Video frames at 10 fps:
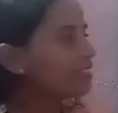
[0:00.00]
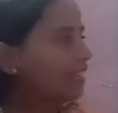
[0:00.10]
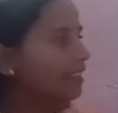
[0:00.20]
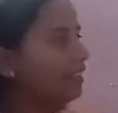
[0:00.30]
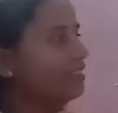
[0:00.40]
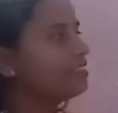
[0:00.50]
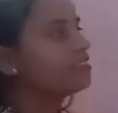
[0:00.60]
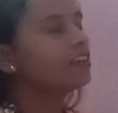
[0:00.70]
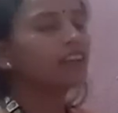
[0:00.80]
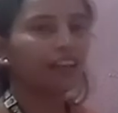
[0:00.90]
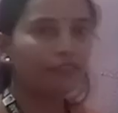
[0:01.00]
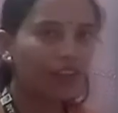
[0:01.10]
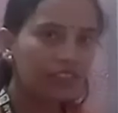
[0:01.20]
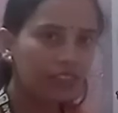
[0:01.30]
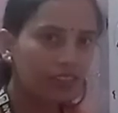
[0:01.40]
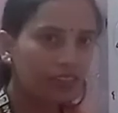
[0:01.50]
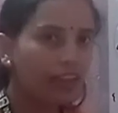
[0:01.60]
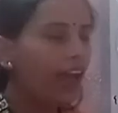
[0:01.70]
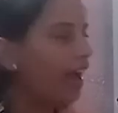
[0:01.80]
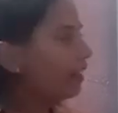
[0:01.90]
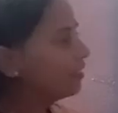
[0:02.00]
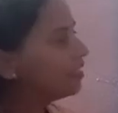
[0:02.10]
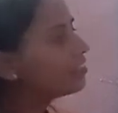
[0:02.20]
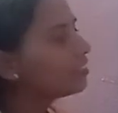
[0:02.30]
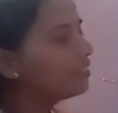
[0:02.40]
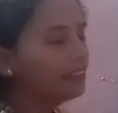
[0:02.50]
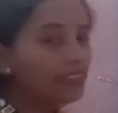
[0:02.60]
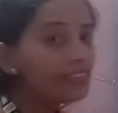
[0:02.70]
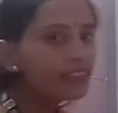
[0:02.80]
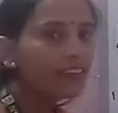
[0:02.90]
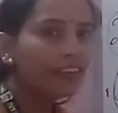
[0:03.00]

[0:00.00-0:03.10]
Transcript: second is convection and the third is